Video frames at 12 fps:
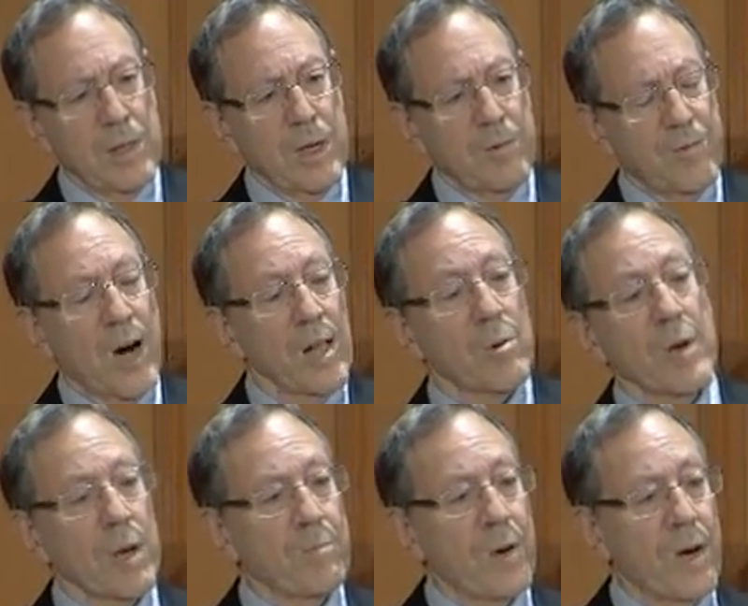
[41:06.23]
and
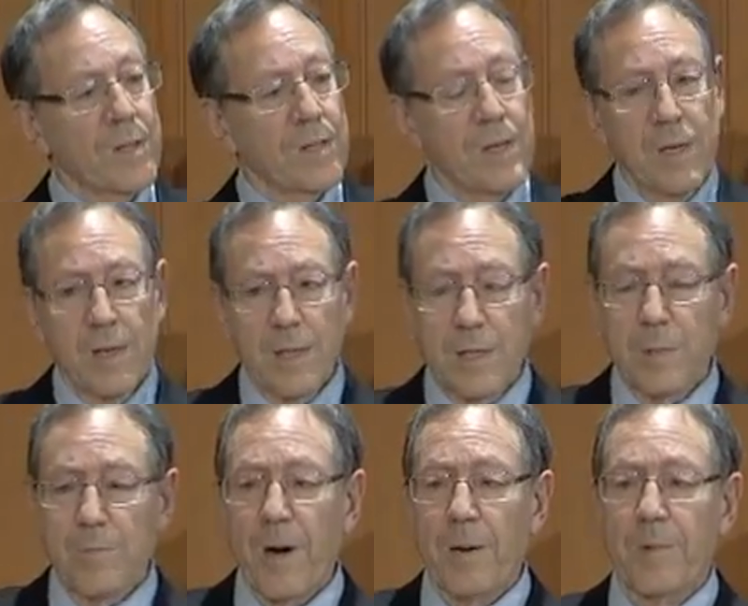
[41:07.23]
following upon the
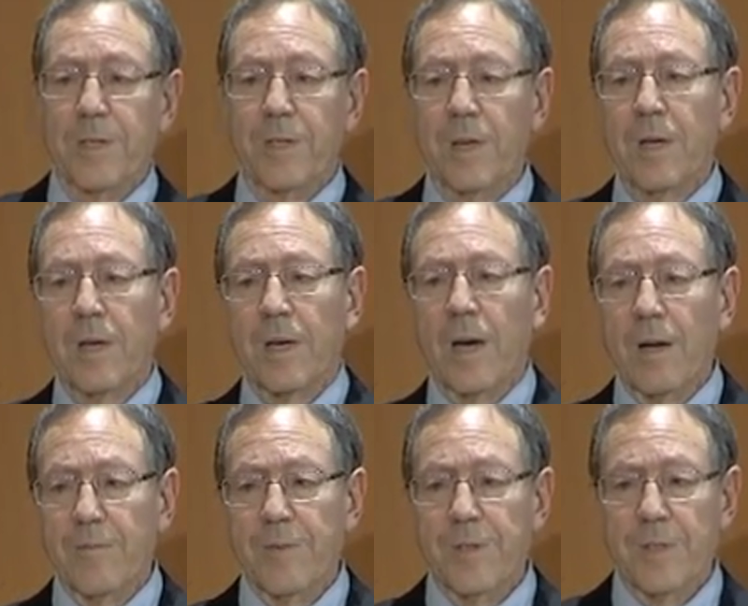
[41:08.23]
Inter-Parliamentary
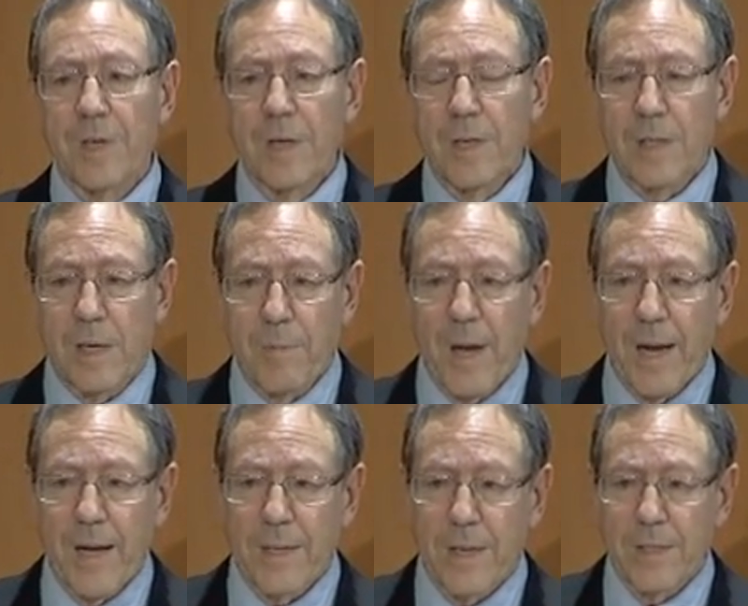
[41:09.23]
Conference to Combat
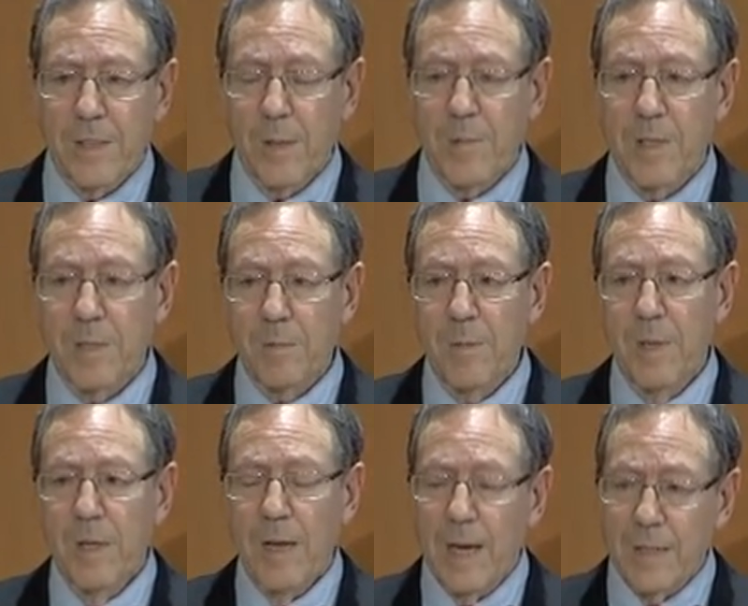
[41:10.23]
Anti-Semitism
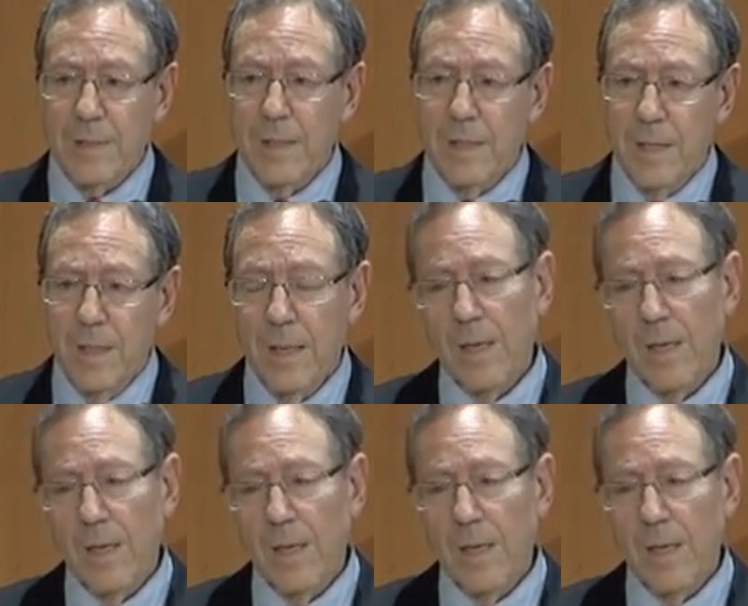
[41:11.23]
held in